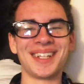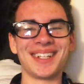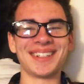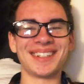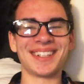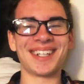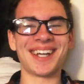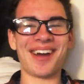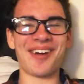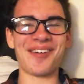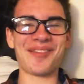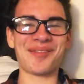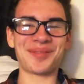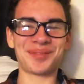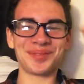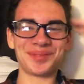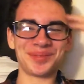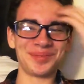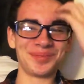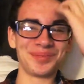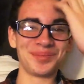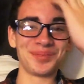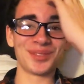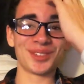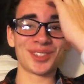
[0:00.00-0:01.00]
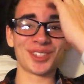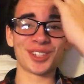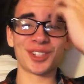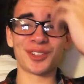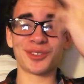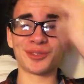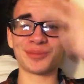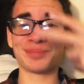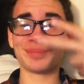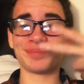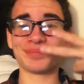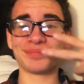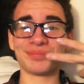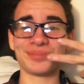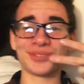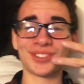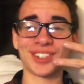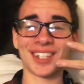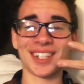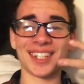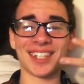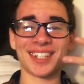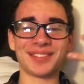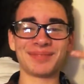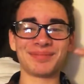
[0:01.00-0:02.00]
And yeah, so
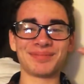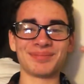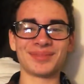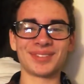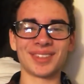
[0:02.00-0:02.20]
good night.